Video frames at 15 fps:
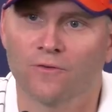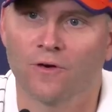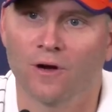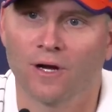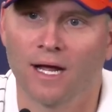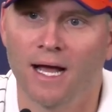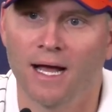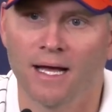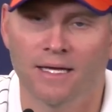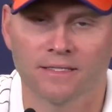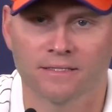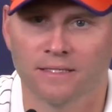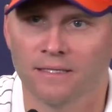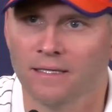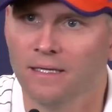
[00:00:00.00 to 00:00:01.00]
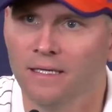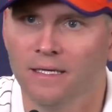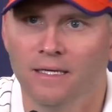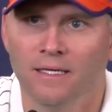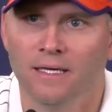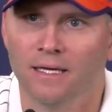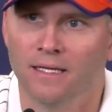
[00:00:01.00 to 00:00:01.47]
for our guys. And
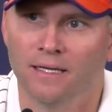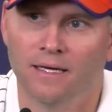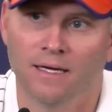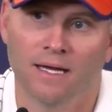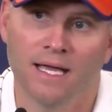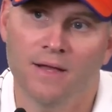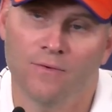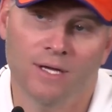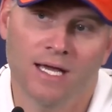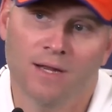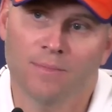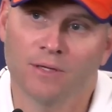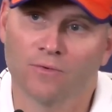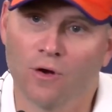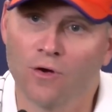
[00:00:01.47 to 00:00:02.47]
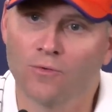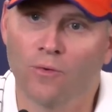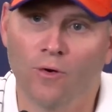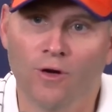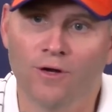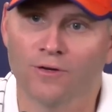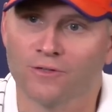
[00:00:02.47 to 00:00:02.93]
hey, we got to be road
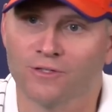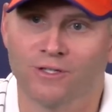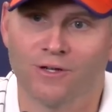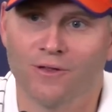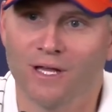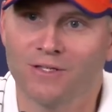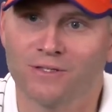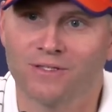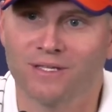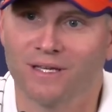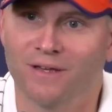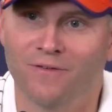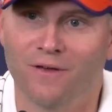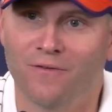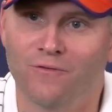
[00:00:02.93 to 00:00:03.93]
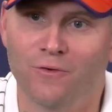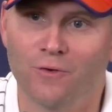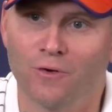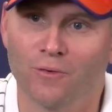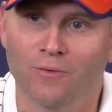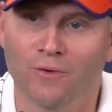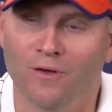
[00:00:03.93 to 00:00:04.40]
warriors. You know, that's the, if you
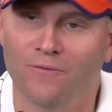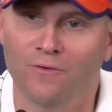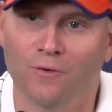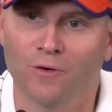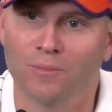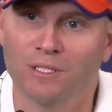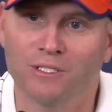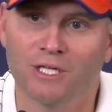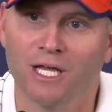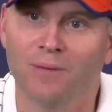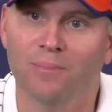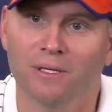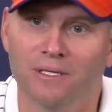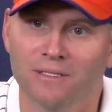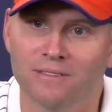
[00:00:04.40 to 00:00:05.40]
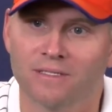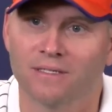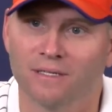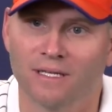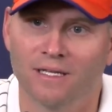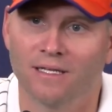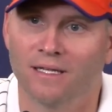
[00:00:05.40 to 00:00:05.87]
want to be champions
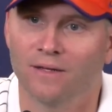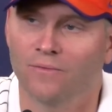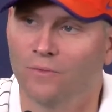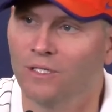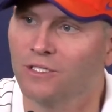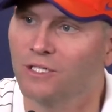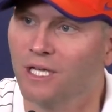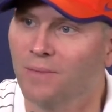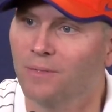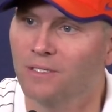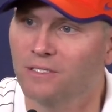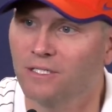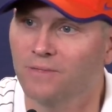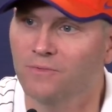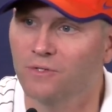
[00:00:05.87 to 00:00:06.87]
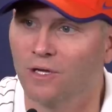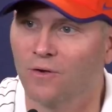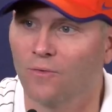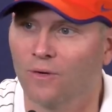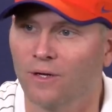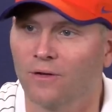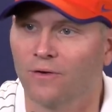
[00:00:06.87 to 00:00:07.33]
and win championships, you got
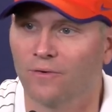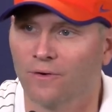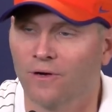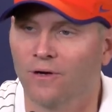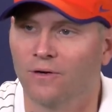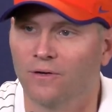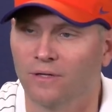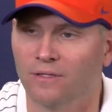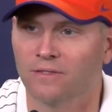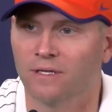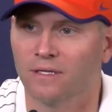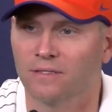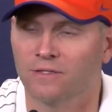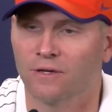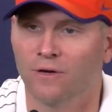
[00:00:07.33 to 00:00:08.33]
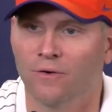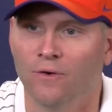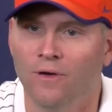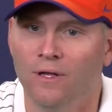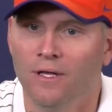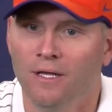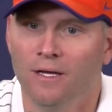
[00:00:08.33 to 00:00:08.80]
to win on the road. And so
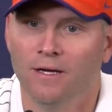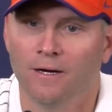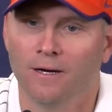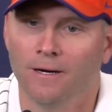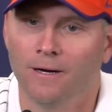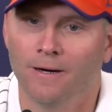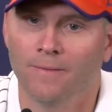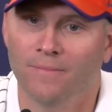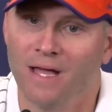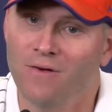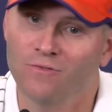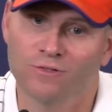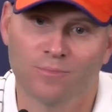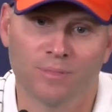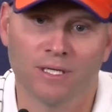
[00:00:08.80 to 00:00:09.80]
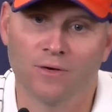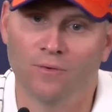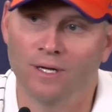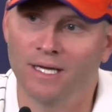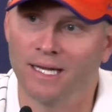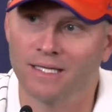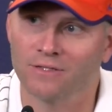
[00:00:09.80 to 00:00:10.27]
that was a big
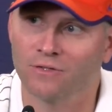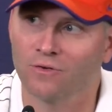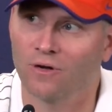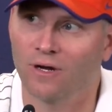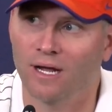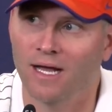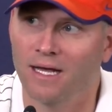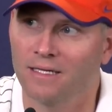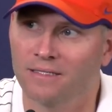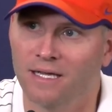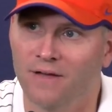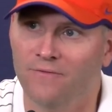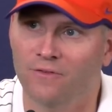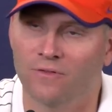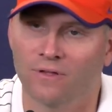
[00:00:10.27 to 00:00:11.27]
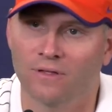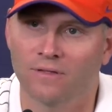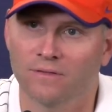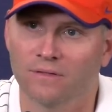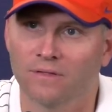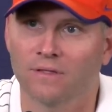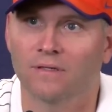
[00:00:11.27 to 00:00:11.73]
win. I told our guys after
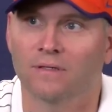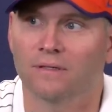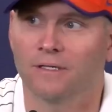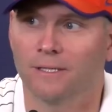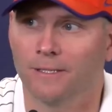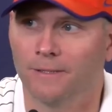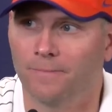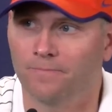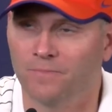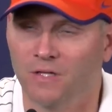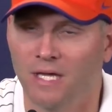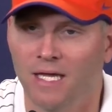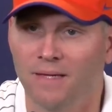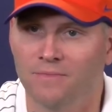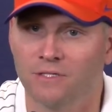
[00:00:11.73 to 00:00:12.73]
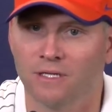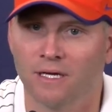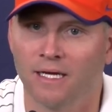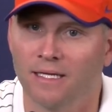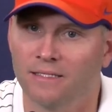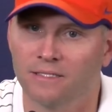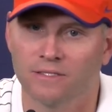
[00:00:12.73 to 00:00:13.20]
the game
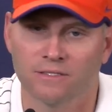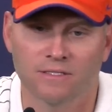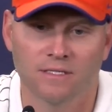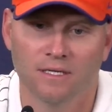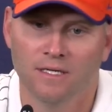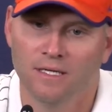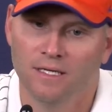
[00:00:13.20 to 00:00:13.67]
tonight, just,